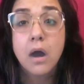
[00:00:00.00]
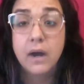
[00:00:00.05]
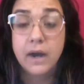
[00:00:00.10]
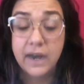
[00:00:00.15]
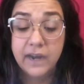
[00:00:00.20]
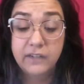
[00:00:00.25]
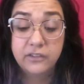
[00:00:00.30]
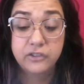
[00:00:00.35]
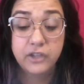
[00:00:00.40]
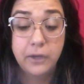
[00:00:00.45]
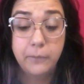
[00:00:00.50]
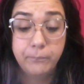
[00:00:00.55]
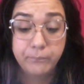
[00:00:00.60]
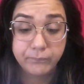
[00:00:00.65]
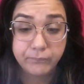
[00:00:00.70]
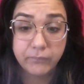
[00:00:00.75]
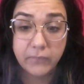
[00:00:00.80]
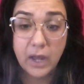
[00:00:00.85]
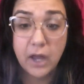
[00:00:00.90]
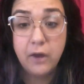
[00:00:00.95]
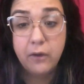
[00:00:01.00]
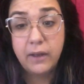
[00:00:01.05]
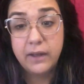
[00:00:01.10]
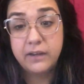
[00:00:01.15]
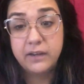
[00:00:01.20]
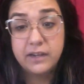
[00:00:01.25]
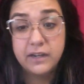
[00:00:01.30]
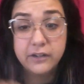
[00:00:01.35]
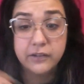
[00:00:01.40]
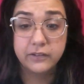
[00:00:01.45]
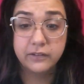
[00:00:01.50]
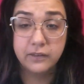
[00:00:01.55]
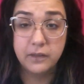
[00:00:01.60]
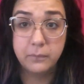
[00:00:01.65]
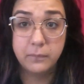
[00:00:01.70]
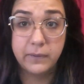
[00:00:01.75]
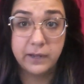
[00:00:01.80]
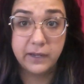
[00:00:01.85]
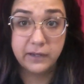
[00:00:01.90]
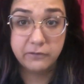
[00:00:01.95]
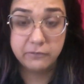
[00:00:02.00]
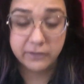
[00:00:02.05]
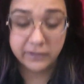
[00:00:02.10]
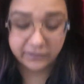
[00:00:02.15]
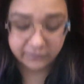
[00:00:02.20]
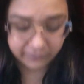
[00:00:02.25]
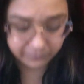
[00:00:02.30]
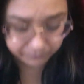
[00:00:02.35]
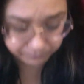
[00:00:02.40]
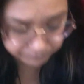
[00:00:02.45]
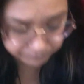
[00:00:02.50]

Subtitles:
And so, oh, and here's the big reason.